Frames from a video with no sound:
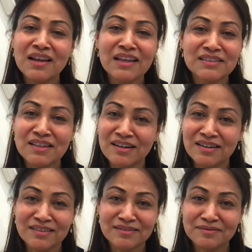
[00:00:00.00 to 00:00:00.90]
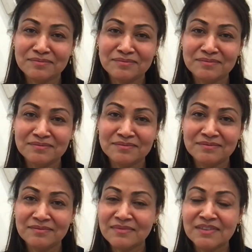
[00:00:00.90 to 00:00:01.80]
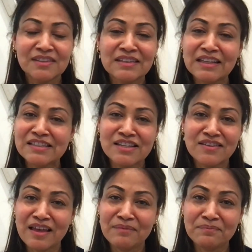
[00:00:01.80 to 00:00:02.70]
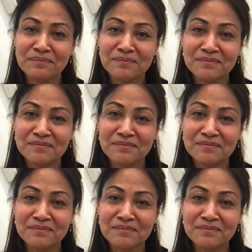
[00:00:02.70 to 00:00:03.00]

a listener. Just listen to them.